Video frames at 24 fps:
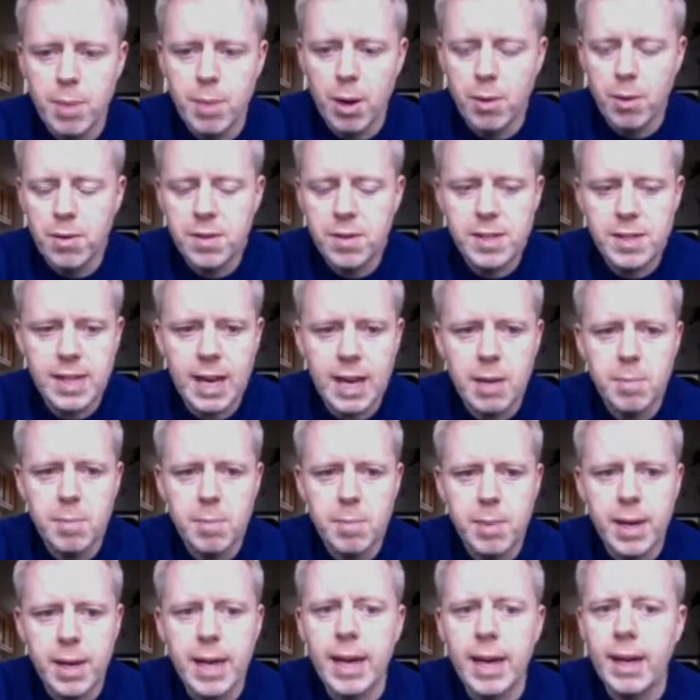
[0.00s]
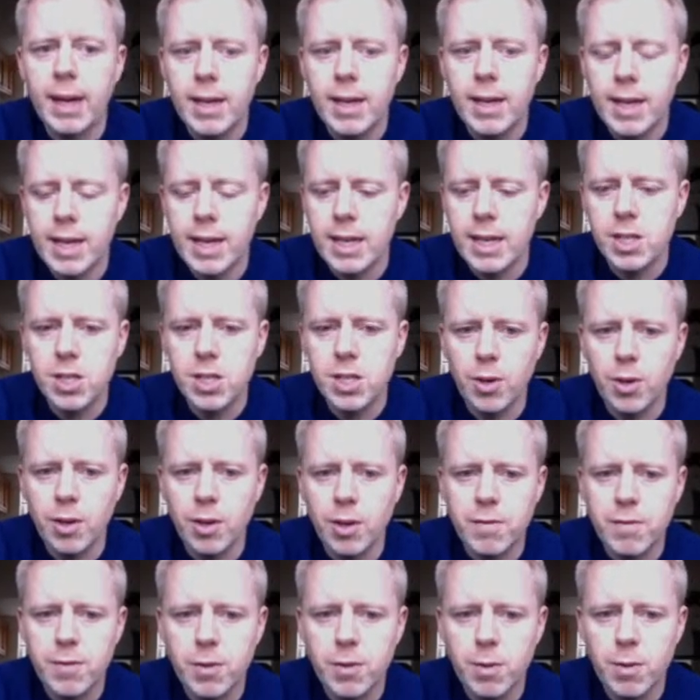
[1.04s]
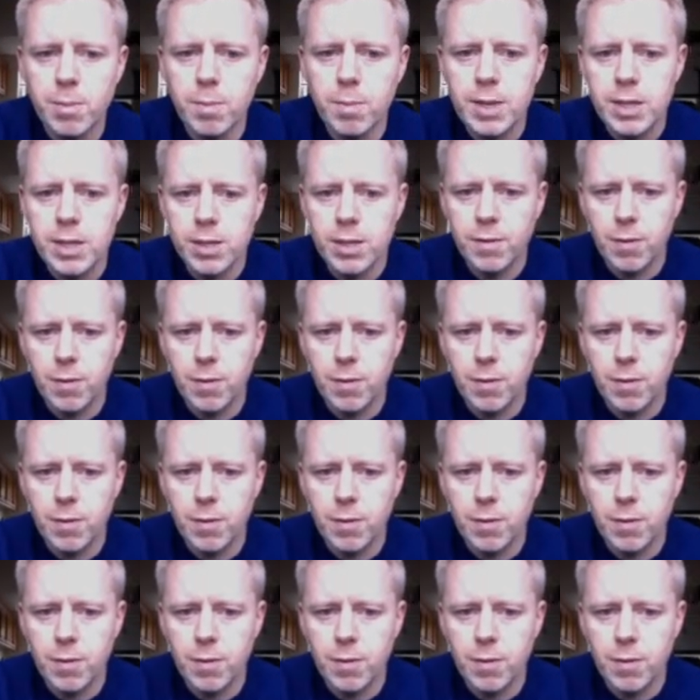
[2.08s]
both, say, being in sonnet form.